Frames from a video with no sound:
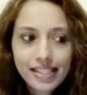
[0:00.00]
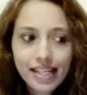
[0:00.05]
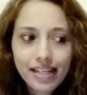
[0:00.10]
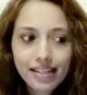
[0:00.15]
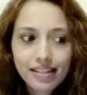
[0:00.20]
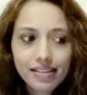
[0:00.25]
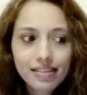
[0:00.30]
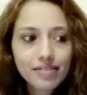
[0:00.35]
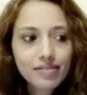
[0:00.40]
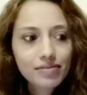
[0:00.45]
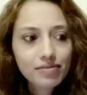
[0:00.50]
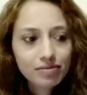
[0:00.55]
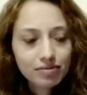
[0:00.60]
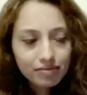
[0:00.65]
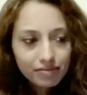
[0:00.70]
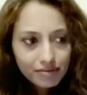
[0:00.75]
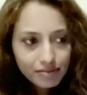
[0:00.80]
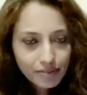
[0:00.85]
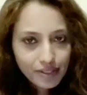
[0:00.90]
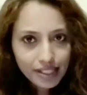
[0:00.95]
then
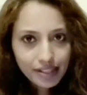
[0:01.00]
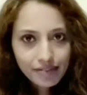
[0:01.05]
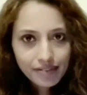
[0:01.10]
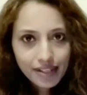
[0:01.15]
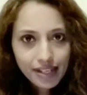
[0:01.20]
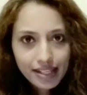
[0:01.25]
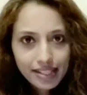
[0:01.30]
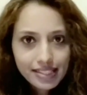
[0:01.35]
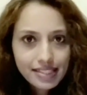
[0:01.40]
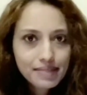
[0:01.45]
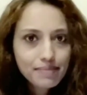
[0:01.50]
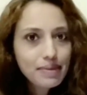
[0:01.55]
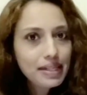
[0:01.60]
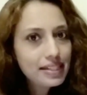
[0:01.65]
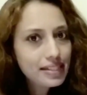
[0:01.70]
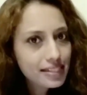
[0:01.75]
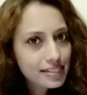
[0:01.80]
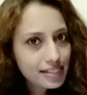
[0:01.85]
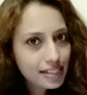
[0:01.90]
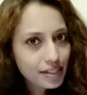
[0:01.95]
25 is
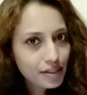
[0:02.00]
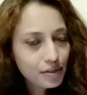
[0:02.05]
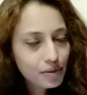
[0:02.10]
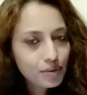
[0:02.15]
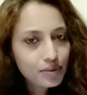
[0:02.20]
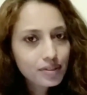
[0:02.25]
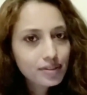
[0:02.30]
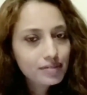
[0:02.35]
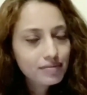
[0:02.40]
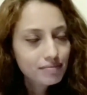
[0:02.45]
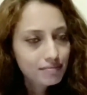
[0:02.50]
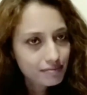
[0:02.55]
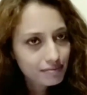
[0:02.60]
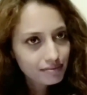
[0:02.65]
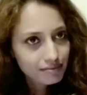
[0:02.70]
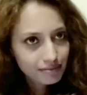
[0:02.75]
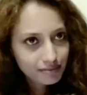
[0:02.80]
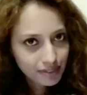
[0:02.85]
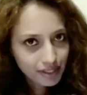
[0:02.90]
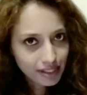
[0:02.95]
25,
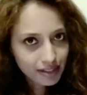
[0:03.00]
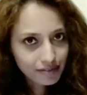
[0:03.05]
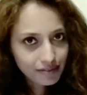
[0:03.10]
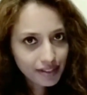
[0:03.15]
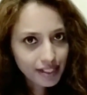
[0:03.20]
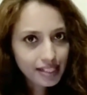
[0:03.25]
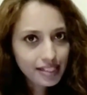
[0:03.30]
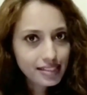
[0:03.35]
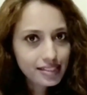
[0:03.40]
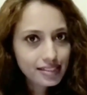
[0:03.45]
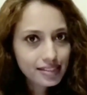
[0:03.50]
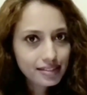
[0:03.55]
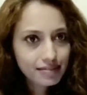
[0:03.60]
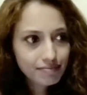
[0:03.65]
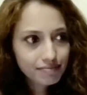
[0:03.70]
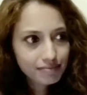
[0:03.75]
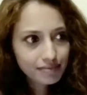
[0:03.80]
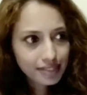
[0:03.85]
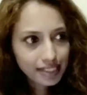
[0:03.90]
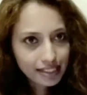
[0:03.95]
35,
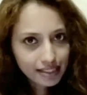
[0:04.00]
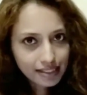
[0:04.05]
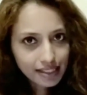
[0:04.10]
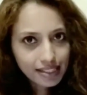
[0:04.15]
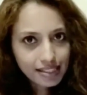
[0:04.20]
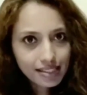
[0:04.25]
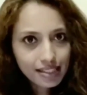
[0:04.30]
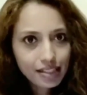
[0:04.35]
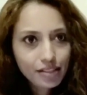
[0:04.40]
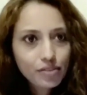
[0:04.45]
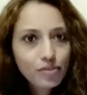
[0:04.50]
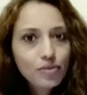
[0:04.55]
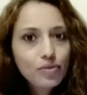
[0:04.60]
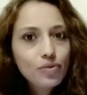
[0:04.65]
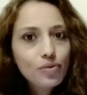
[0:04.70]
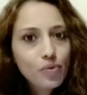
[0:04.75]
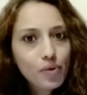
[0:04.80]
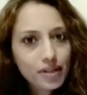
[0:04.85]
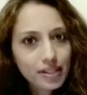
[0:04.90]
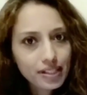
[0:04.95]

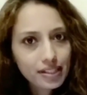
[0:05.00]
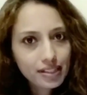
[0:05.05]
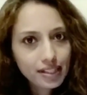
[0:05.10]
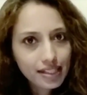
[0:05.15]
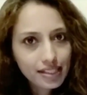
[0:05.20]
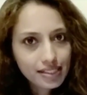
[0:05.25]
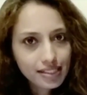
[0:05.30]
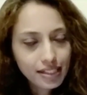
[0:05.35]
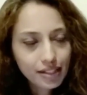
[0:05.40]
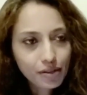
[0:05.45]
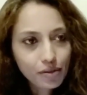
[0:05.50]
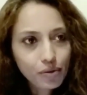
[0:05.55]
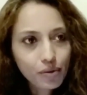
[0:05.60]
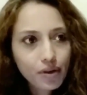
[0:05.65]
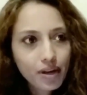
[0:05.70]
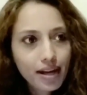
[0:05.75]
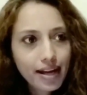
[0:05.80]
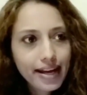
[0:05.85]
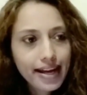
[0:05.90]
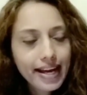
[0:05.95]
35,
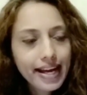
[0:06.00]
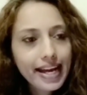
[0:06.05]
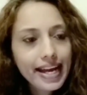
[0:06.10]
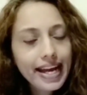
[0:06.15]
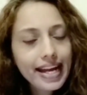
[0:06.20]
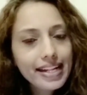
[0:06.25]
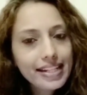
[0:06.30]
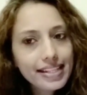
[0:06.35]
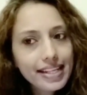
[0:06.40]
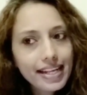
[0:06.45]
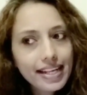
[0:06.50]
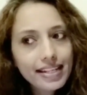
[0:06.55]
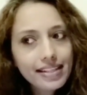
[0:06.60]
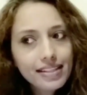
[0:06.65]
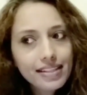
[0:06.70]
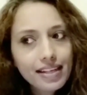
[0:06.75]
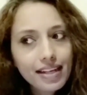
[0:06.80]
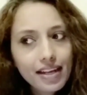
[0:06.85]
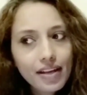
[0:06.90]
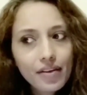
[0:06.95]
45, and
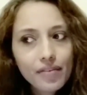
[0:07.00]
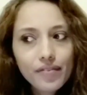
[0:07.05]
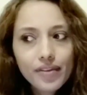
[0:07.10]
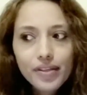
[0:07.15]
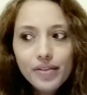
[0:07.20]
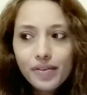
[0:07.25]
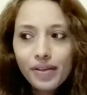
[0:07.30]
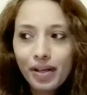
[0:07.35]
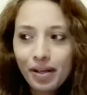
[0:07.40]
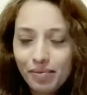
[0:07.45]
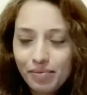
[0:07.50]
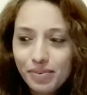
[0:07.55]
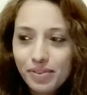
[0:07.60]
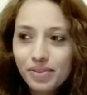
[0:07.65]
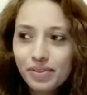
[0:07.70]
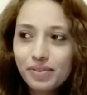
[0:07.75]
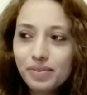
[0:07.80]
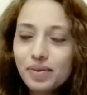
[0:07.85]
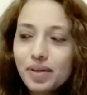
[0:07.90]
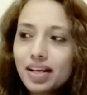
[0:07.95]
then when you come
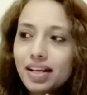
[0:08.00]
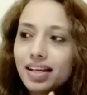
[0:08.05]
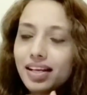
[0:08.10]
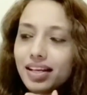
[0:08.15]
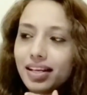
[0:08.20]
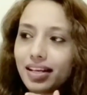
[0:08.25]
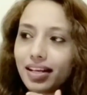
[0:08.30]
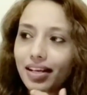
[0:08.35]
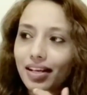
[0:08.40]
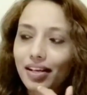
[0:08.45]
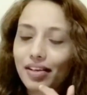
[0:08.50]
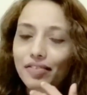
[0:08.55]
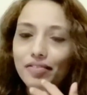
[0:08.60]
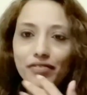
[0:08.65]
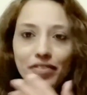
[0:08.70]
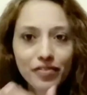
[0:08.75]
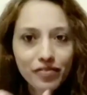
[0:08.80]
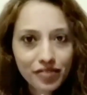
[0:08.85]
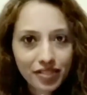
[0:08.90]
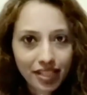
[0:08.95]
to
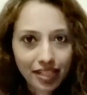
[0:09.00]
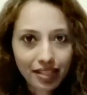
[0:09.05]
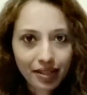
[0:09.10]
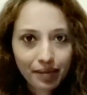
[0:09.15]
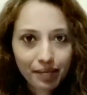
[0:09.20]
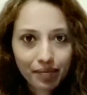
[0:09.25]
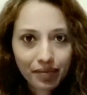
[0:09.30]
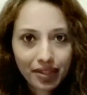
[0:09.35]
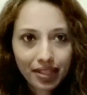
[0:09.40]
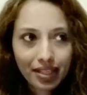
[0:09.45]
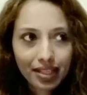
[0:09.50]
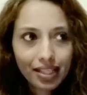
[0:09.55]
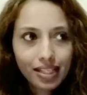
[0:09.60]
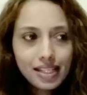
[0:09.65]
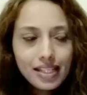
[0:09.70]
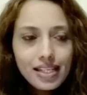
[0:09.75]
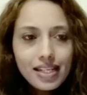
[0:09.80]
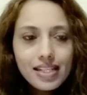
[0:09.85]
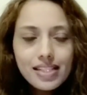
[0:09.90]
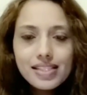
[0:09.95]
50,
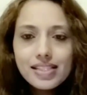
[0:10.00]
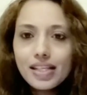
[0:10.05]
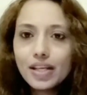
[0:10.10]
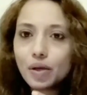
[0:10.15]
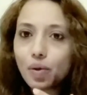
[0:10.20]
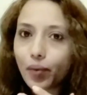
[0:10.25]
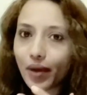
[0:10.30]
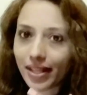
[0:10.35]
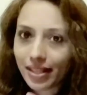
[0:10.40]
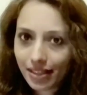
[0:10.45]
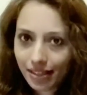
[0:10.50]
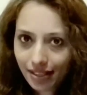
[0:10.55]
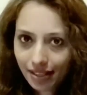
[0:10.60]
it's 50,